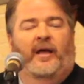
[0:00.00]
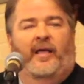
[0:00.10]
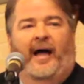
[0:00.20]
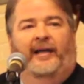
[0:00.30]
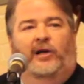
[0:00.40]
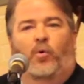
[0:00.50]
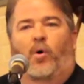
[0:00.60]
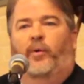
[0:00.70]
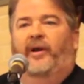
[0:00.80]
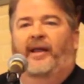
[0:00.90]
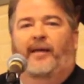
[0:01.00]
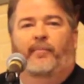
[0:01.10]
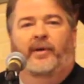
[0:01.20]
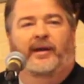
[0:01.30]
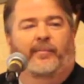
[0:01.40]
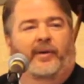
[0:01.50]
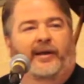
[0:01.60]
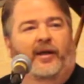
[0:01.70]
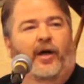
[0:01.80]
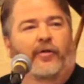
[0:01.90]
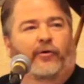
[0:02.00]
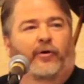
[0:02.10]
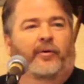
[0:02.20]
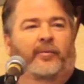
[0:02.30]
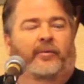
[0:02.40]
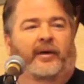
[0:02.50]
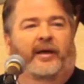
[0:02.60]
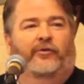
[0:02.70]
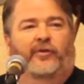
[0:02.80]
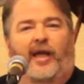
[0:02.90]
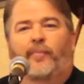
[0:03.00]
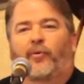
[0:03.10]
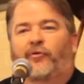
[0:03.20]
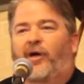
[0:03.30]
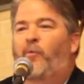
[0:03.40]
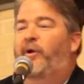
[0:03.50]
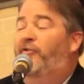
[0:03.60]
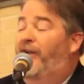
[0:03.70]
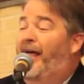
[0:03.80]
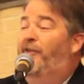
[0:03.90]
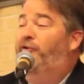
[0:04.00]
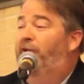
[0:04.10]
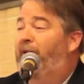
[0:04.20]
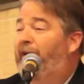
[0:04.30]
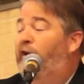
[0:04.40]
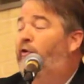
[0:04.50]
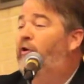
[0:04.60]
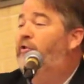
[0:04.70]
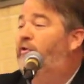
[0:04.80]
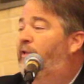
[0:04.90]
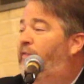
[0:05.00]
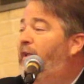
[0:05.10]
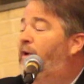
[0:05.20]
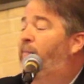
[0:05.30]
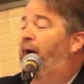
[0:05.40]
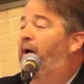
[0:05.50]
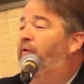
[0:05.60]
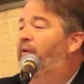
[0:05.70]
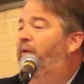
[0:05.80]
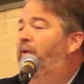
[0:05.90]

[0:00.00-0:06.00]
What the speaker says: I could go on and name many, many other examples. I want to challenge you tonight and encourage you to think about